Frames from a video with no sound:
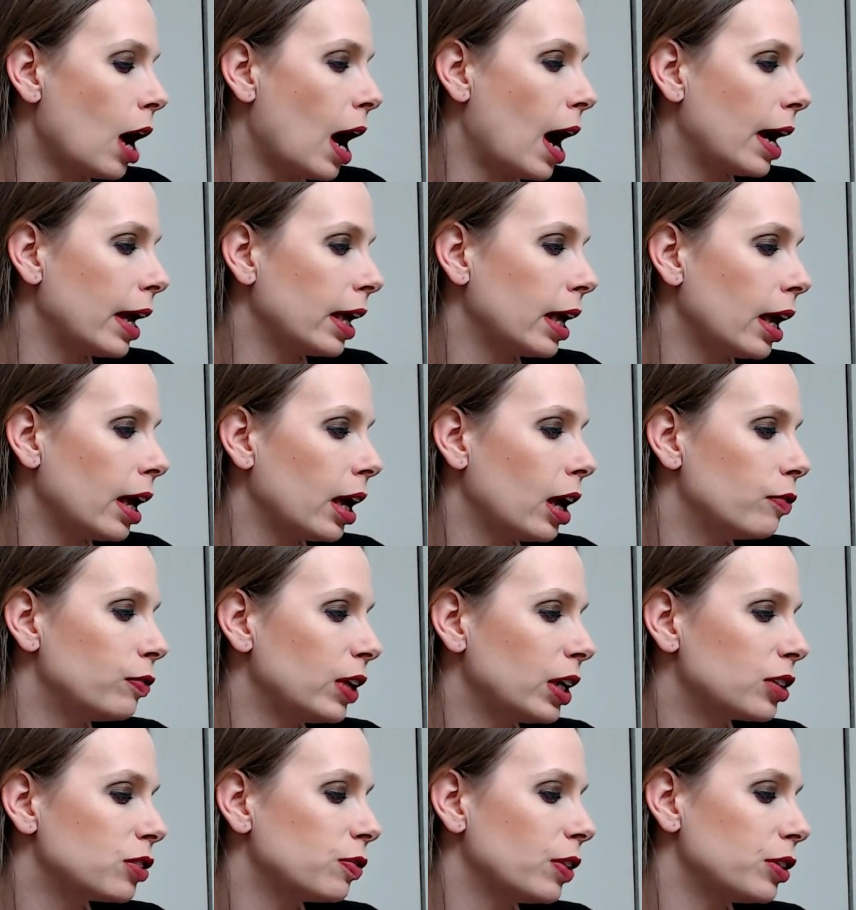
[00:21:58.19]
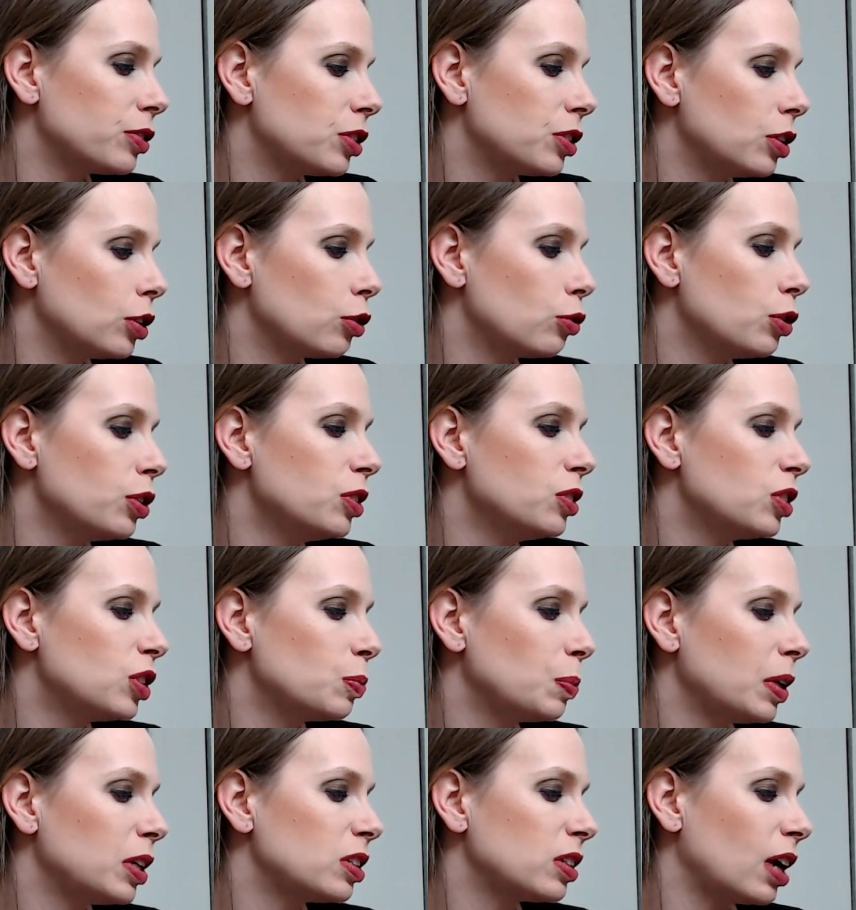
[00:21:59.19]
I have X-Files in the crease,
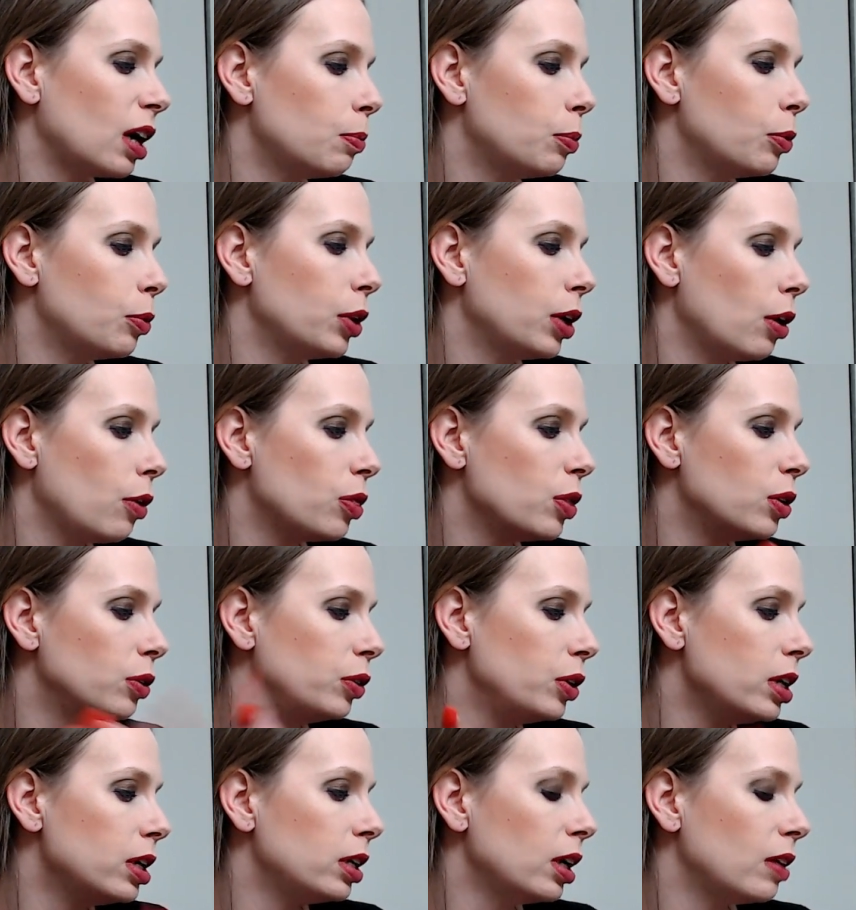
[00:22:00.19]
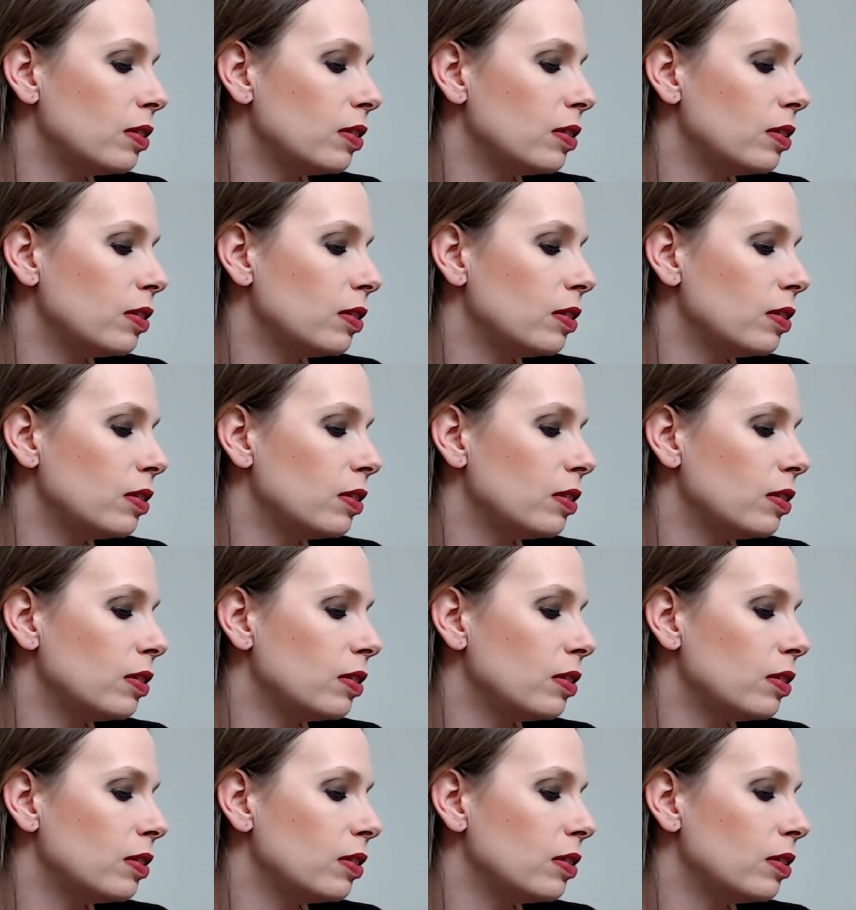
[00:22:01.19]
Space Cowboy on the lid,